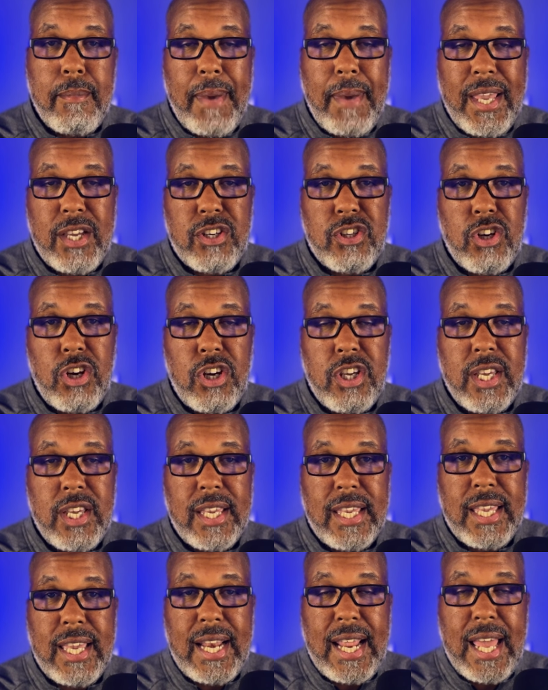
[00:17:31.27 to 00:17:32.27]
Make sure you
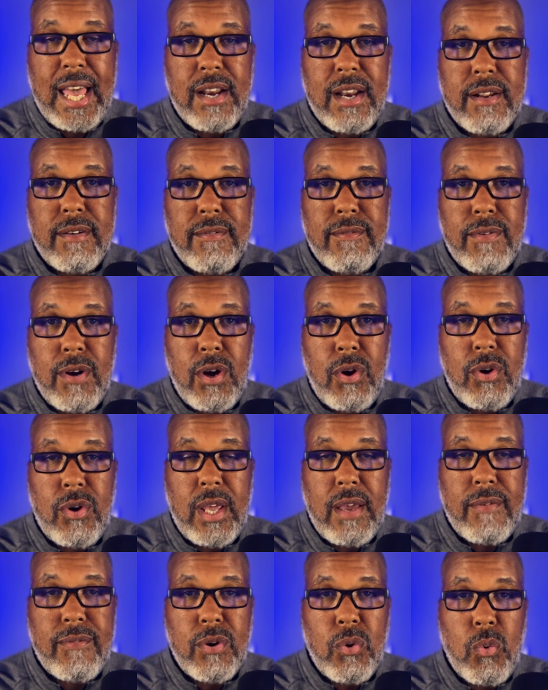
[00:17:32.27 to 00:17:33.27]
get out and vote
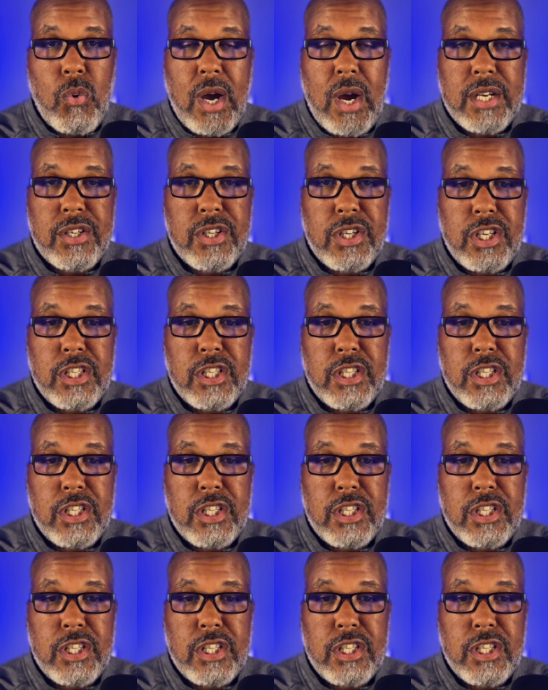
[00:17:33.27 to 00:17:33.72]
if you're watching